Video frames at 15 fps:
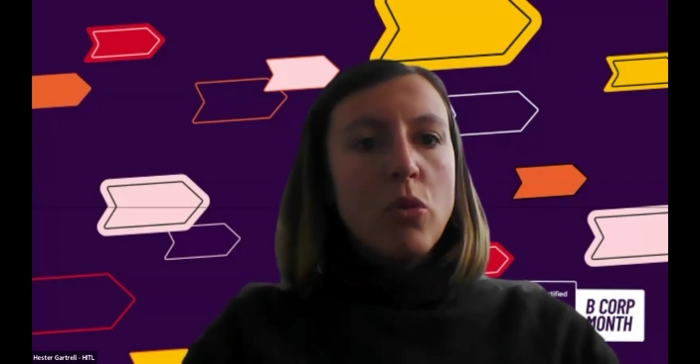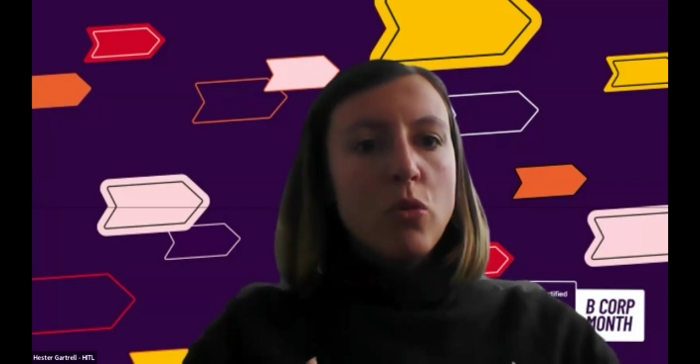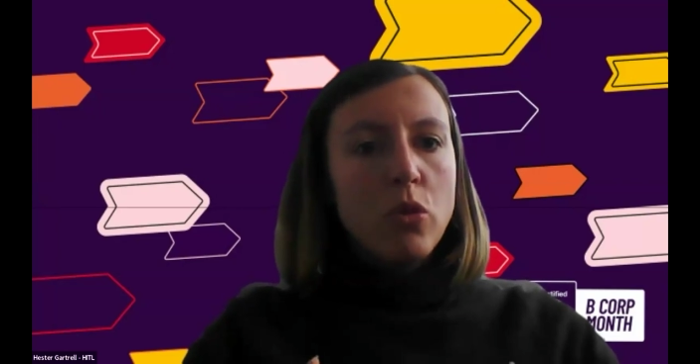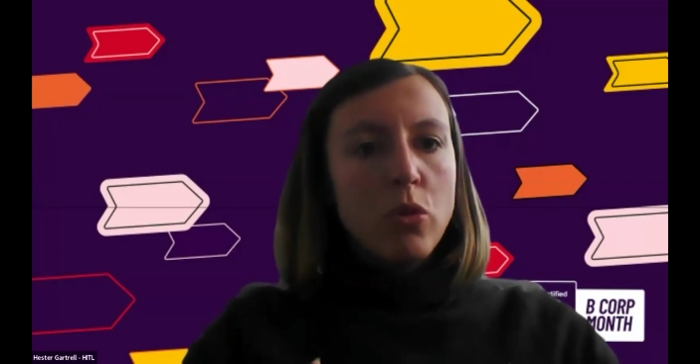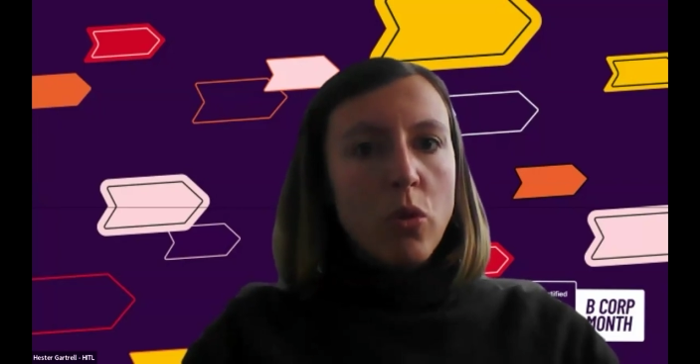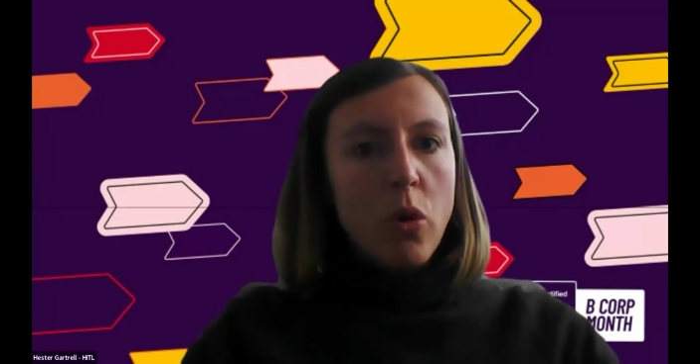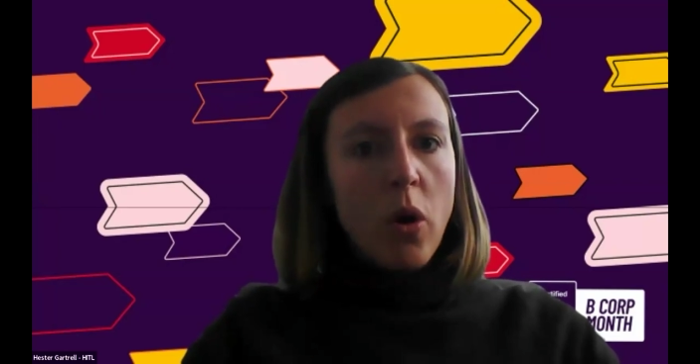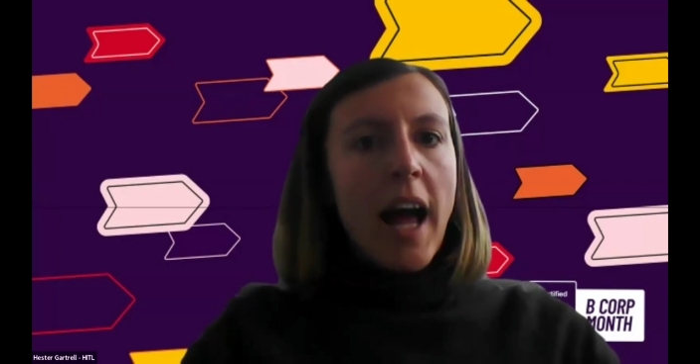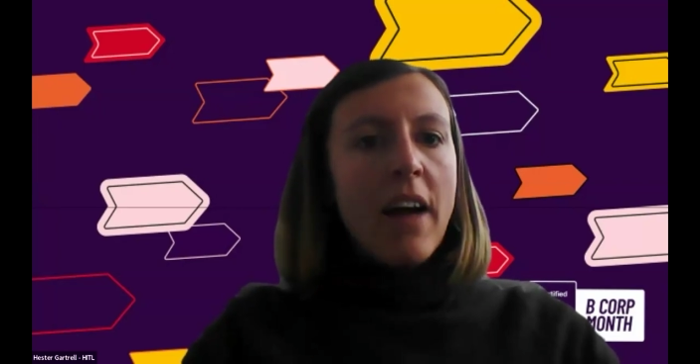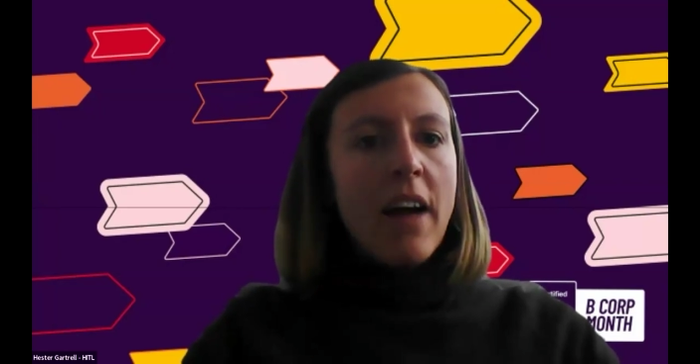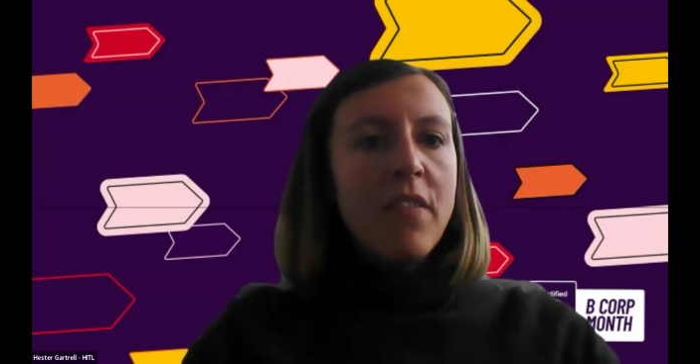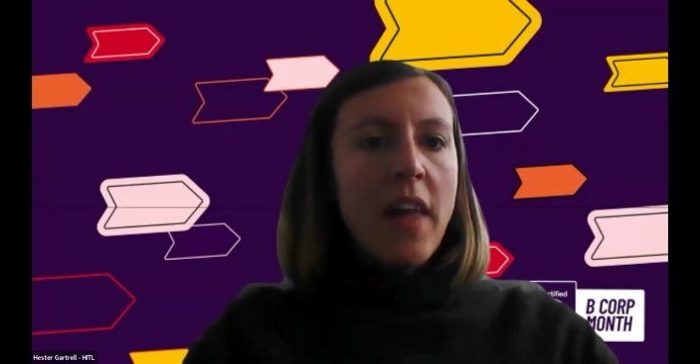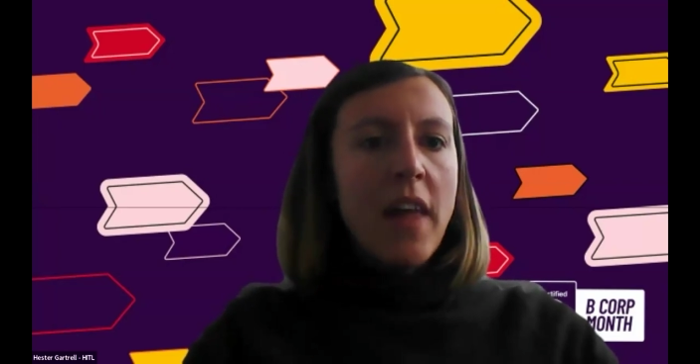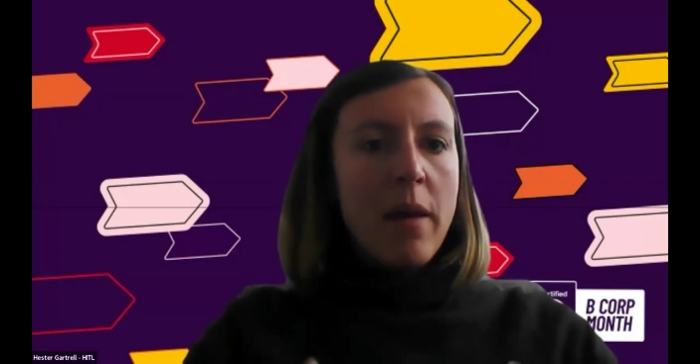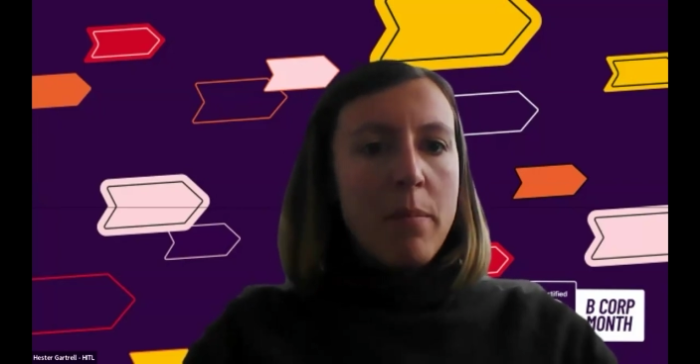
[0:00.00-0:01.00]
who do not
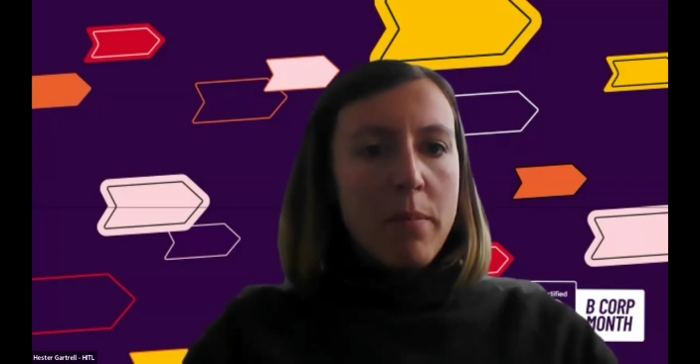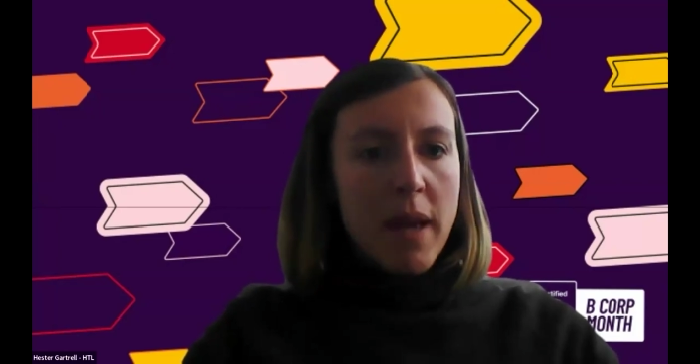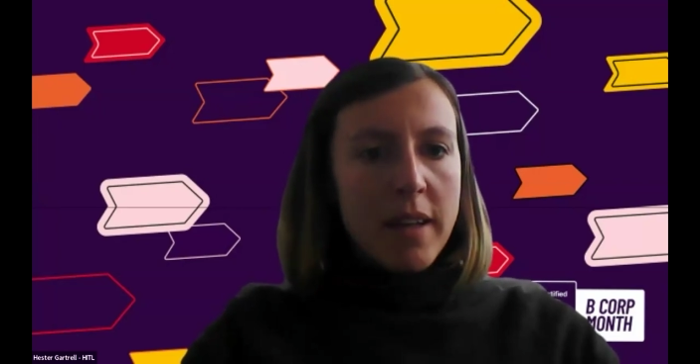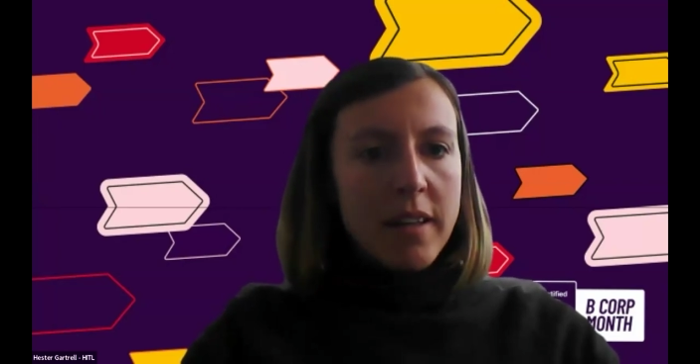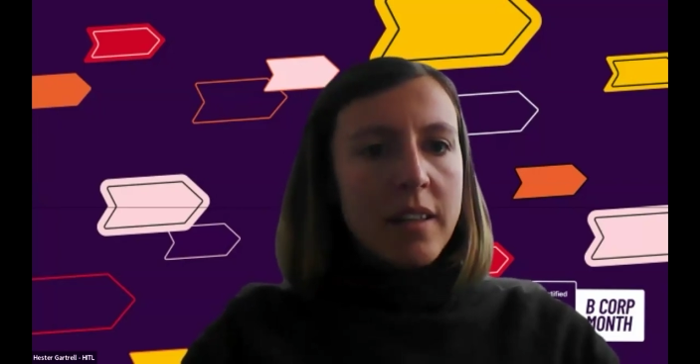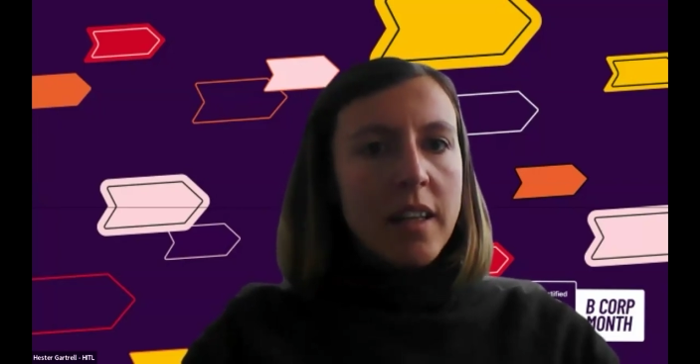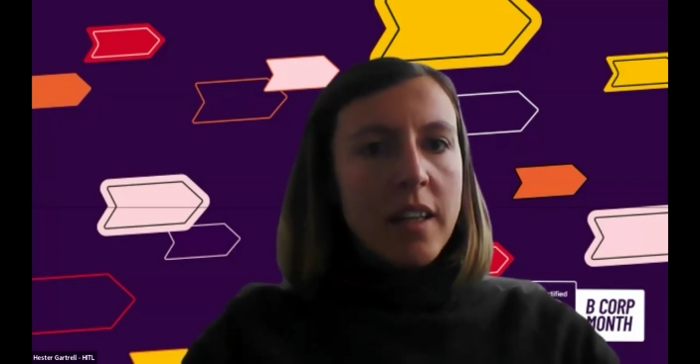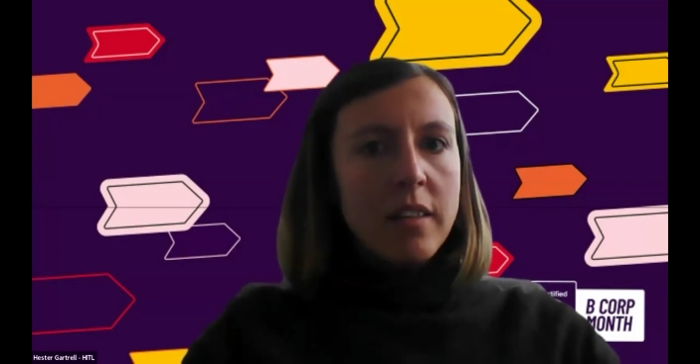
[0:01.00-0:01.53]
have that embedded